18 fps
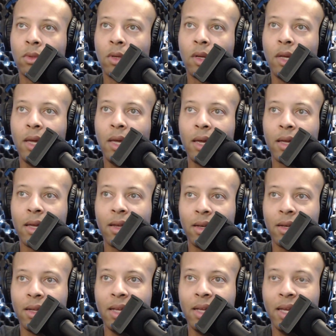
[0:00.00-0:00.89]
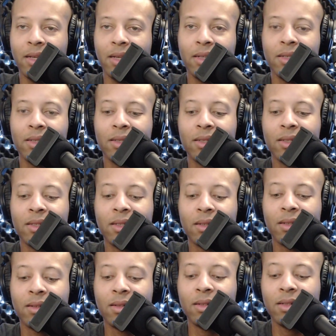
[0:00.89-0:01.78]
And
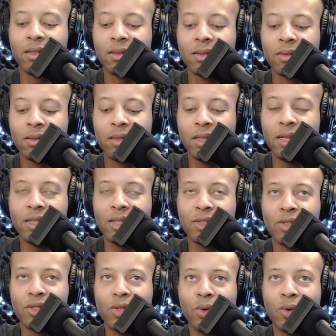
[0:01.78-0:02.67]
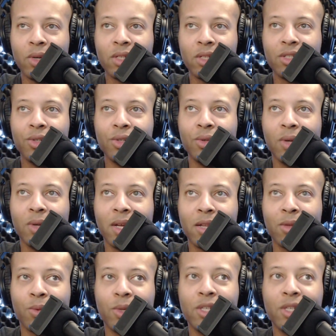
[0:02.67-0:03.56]
it's going to, and
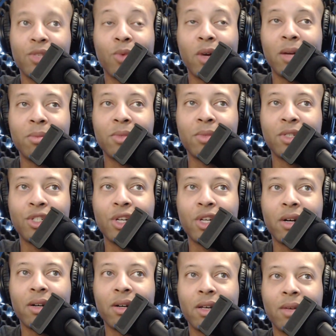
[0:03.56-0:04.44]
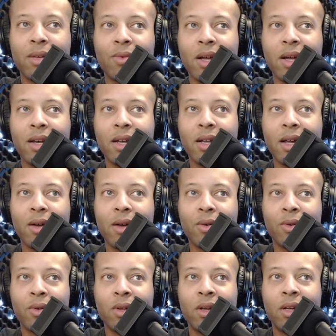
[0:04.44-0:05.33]
the reason why I'm sharing it right
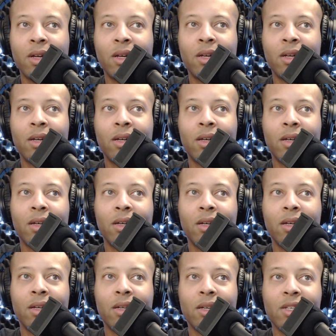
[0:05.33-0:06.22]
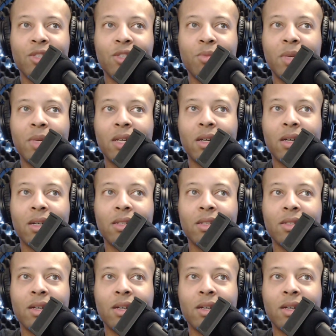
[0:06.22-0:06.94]
now is because